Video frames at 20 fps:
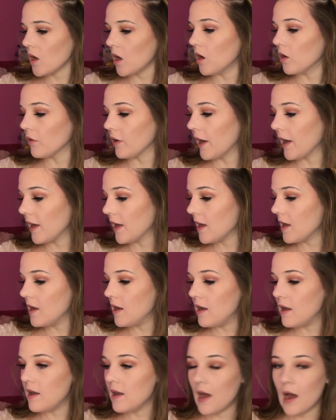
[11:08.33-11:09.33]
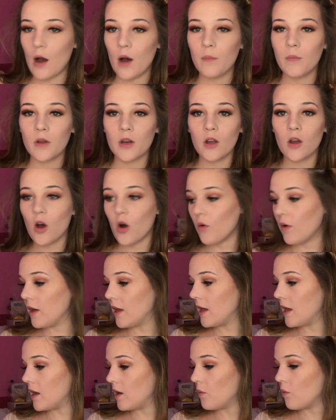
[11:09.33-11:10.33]
Alright, and now I'm going to go
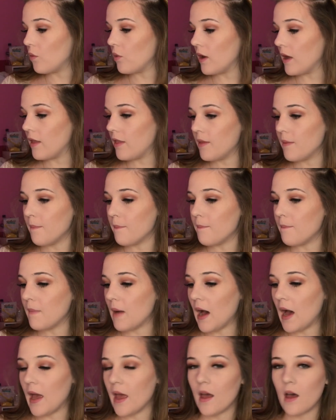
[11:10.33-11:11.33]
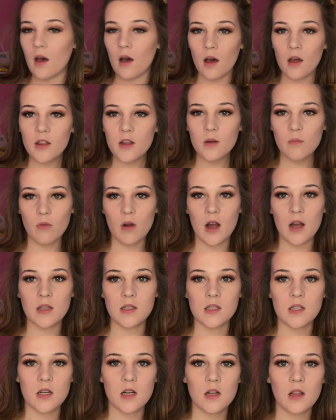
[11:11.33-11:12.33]
in with my other
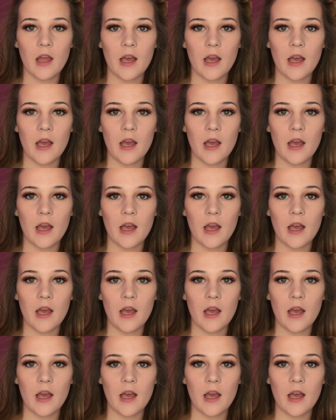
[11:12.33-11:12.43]
bronzer.